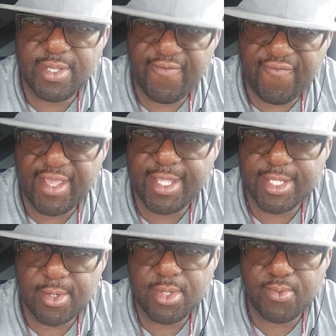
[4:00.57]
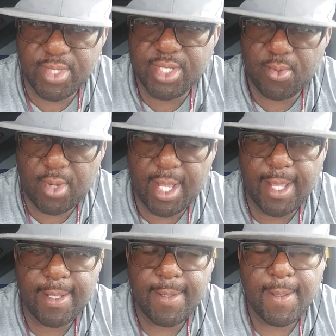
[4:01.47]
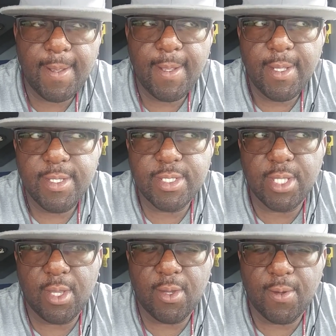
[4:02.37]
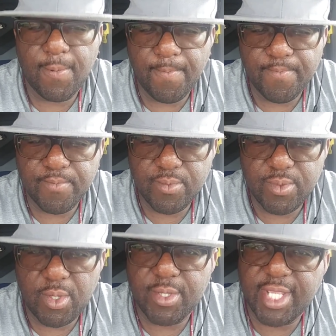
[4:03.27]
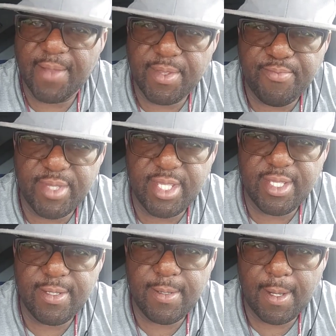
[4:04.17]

events are the reason why. So, definitely